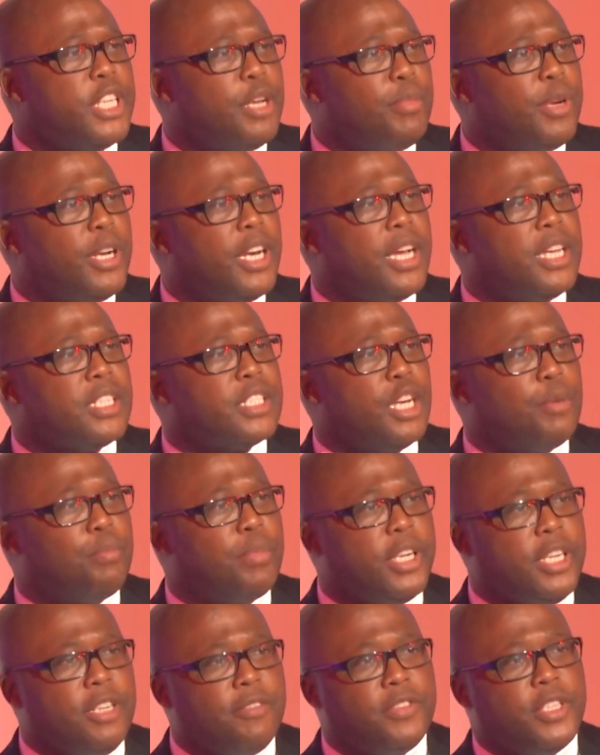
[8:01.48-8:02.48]
to stabilize,
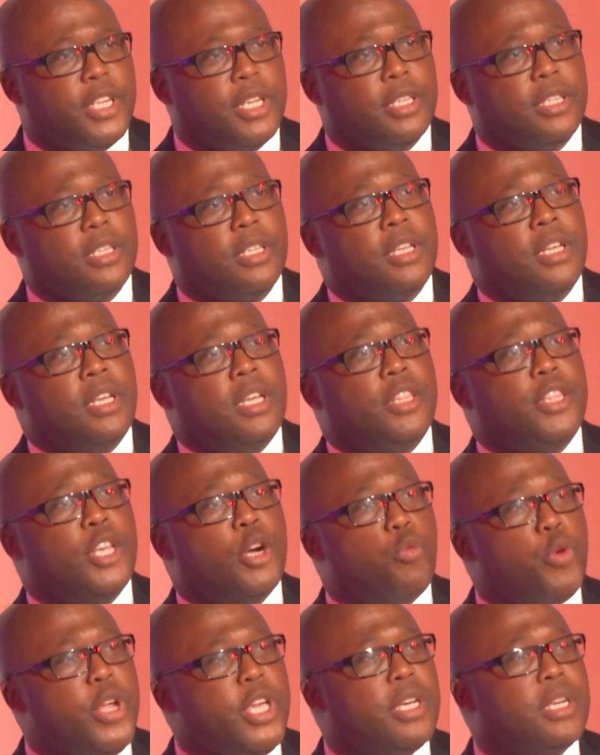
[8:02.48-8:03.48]
uplift
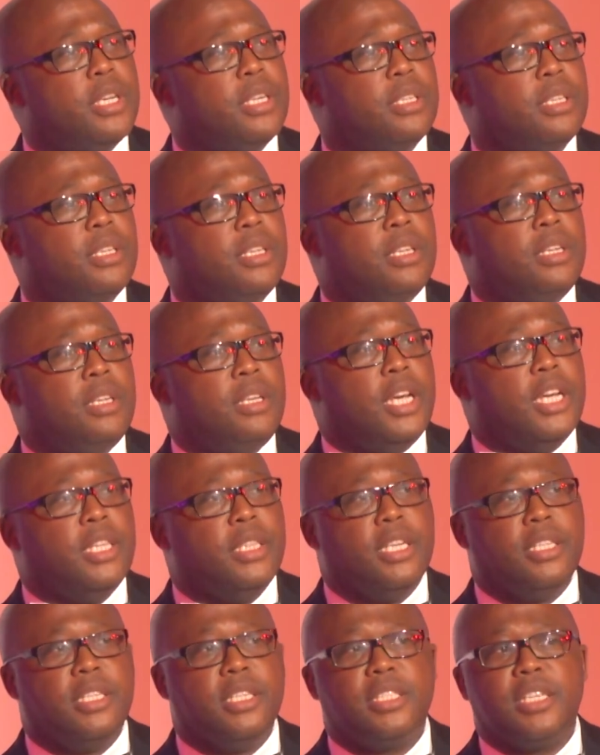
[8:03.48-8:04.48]
the weak
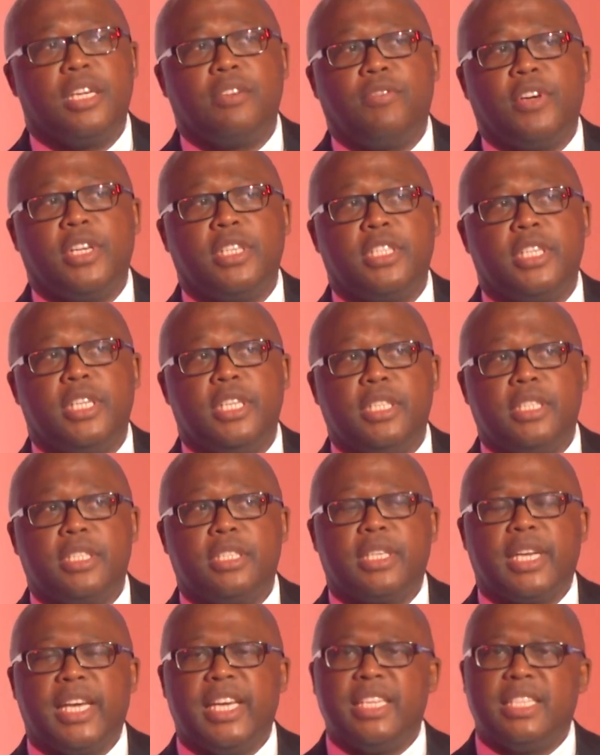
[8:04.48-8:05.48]
and the
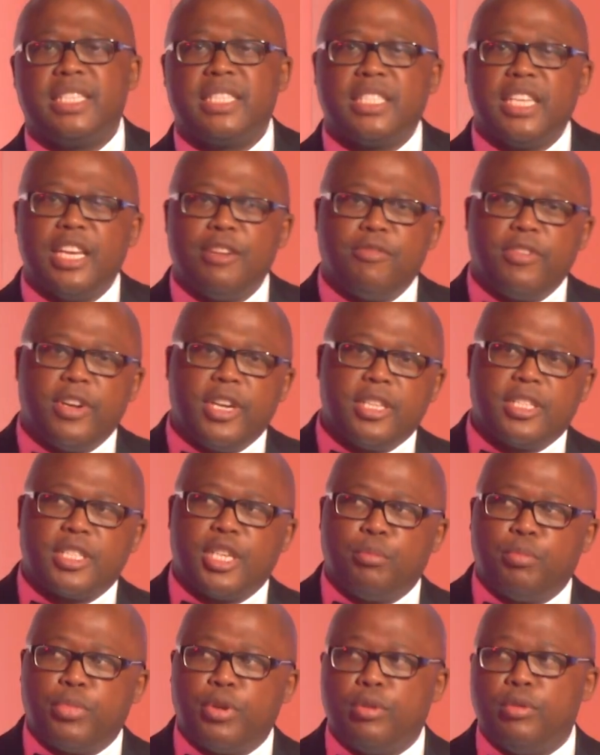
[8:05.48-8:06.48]
disadvantaged, a selfless
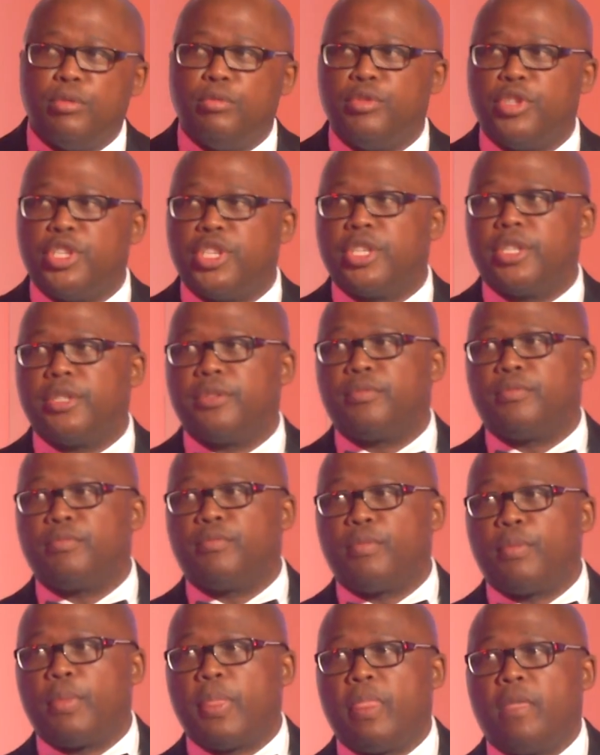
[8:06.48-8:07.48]
approach,
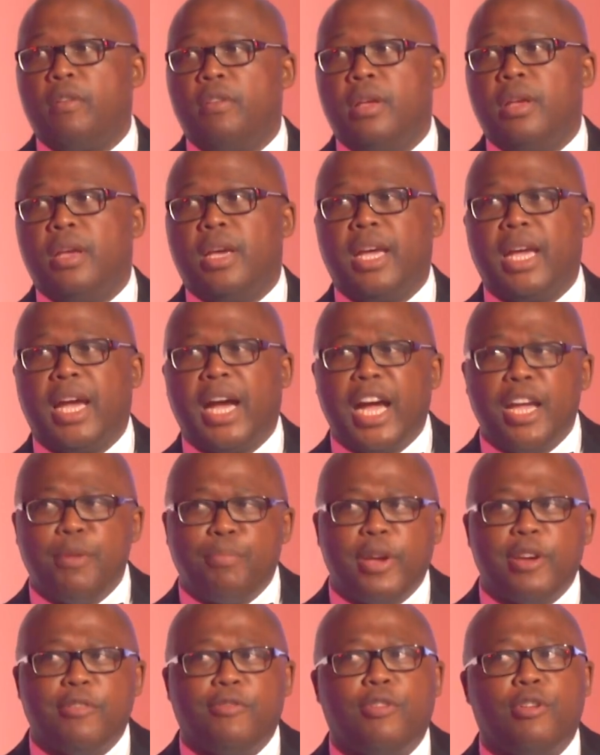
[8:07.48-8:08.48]
a high
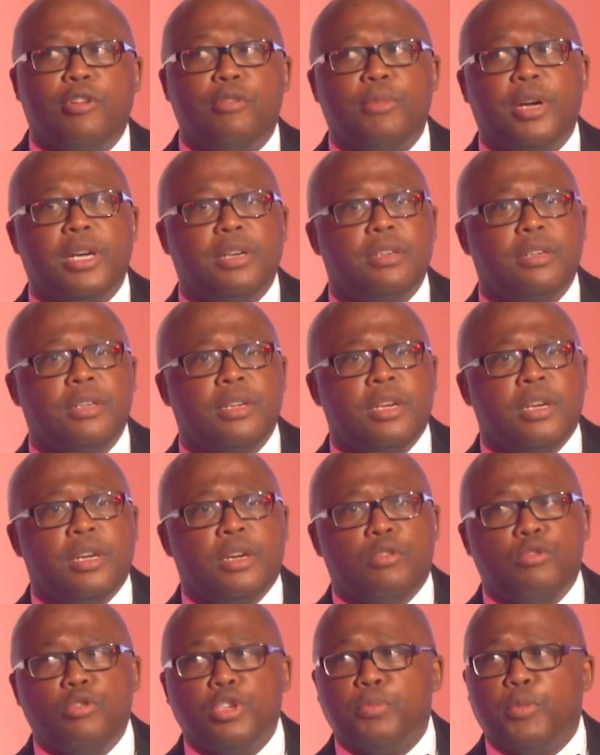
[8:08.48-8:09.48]
performer
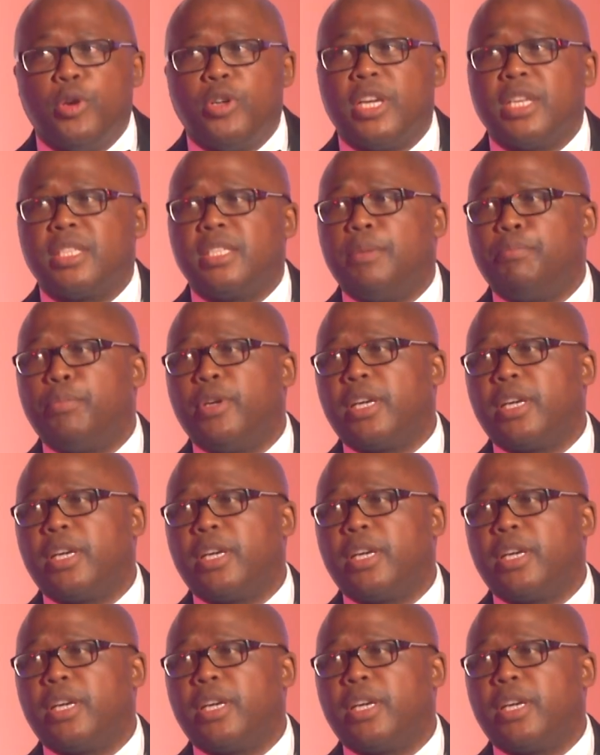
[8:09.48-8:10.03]
whose modus